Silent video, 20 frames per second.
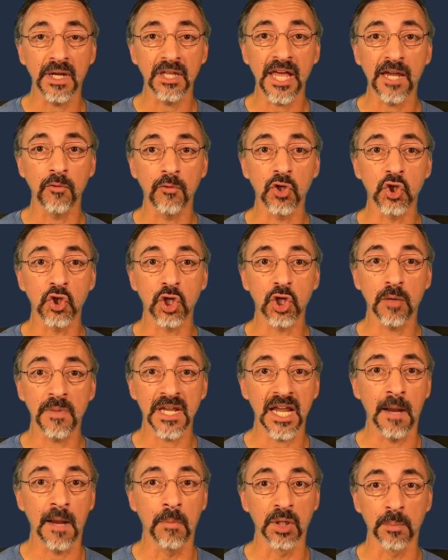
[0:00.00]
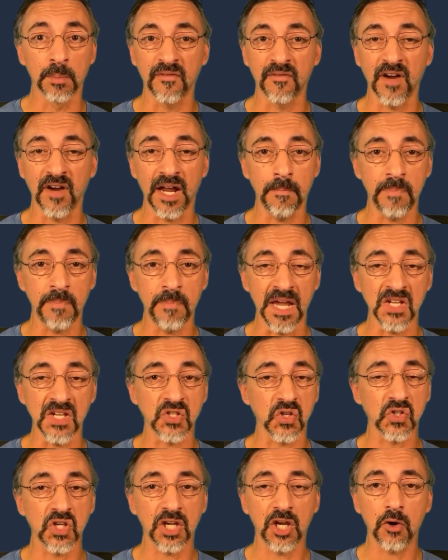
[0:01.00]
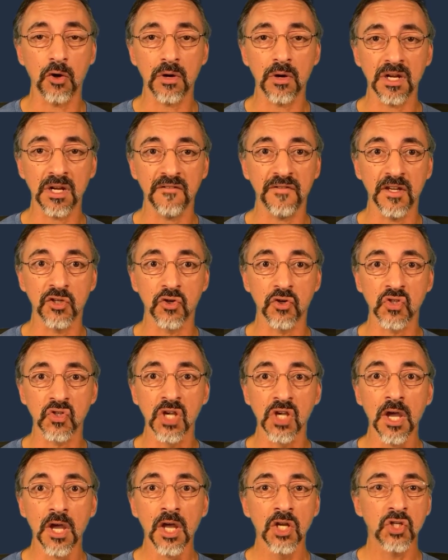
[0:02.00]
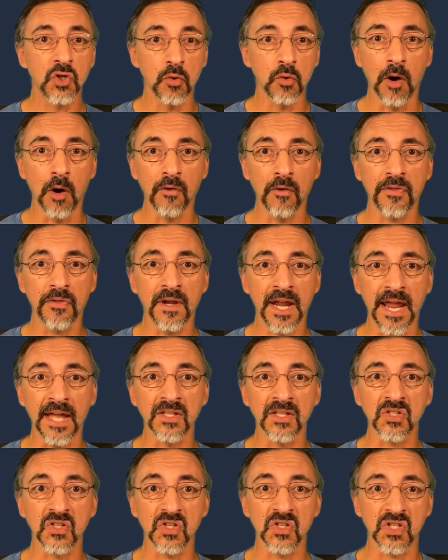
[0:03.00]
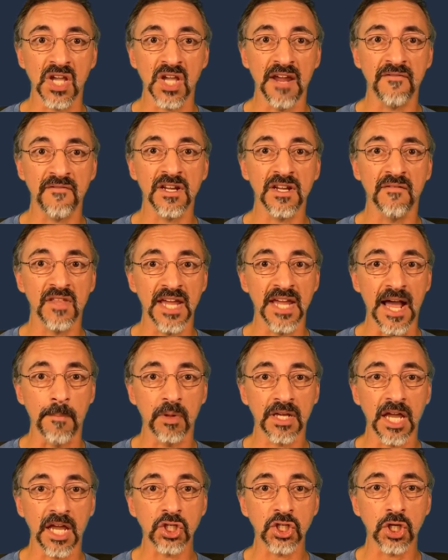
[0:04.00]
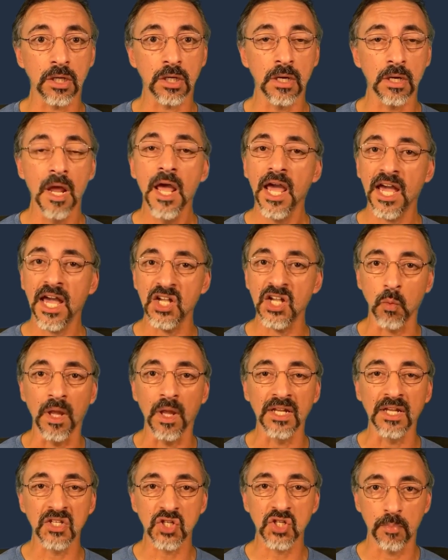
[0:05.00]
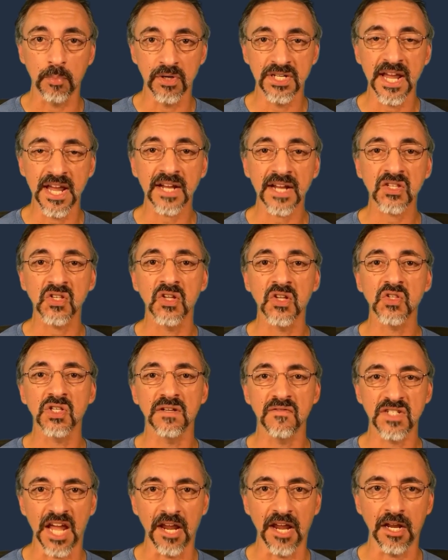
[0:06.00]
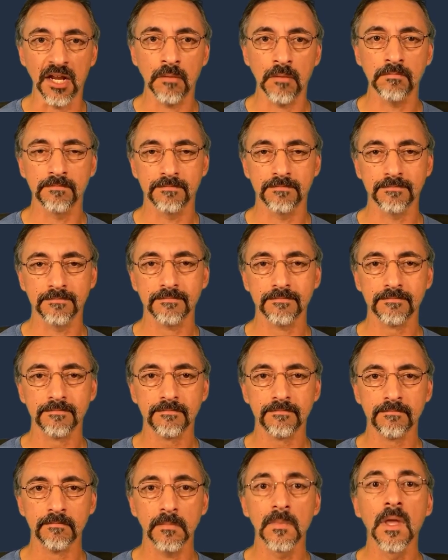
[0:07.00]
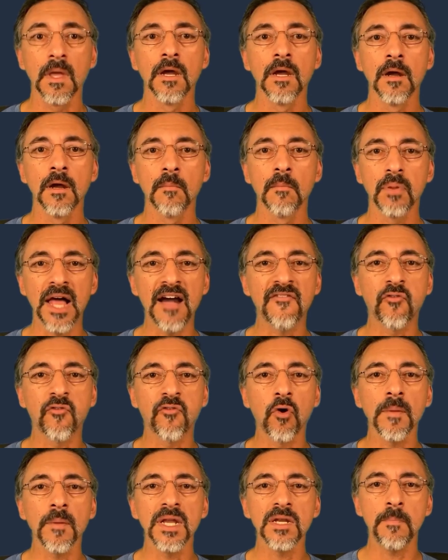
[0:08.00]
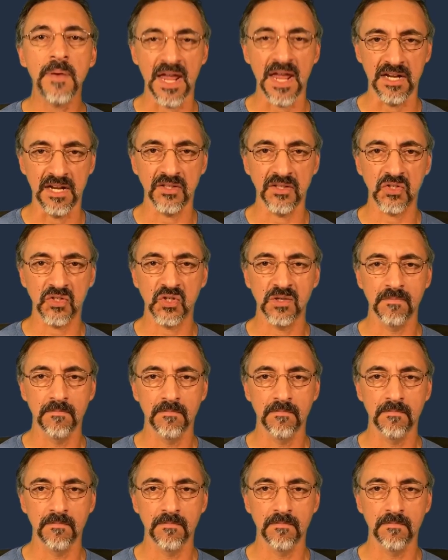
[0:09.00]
language should be able to provide basic security features to both enhance the safety of the application as well as to protect sensitive data. Platform independence.